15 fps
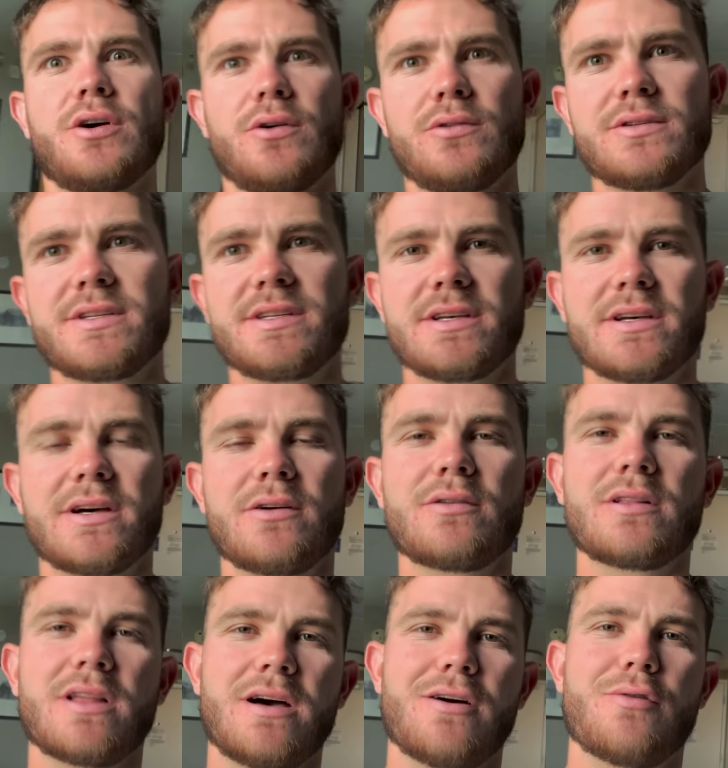Tulsa,
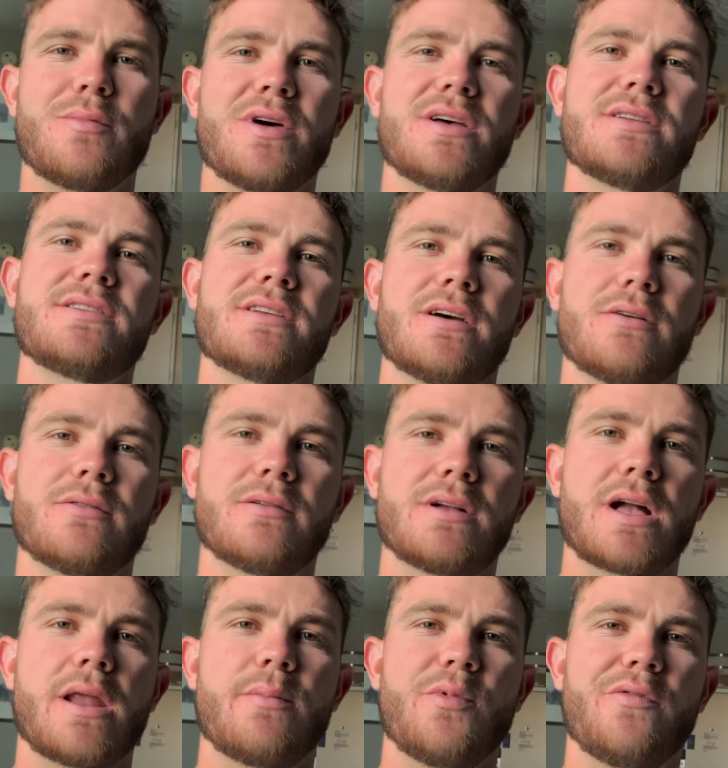Oklahoma. So
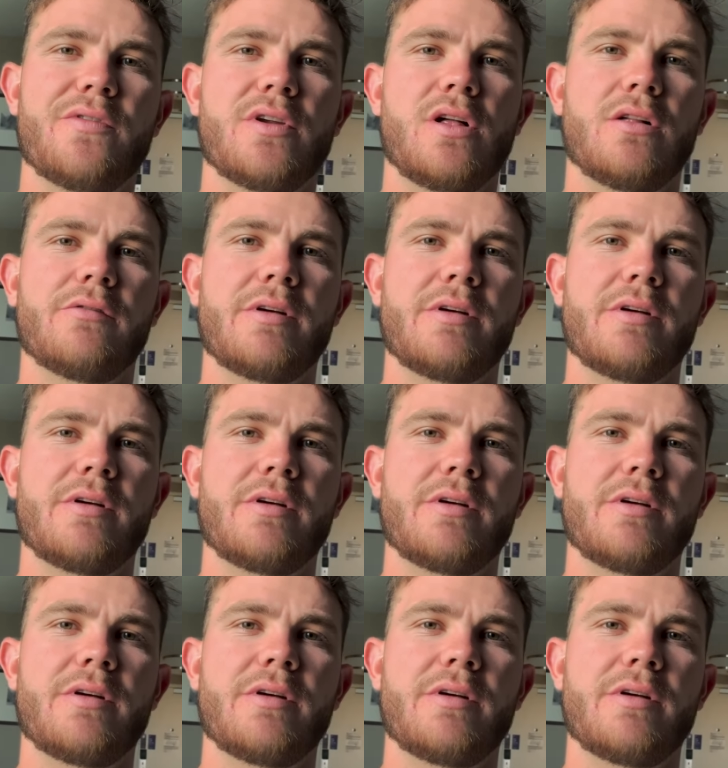kind of moving all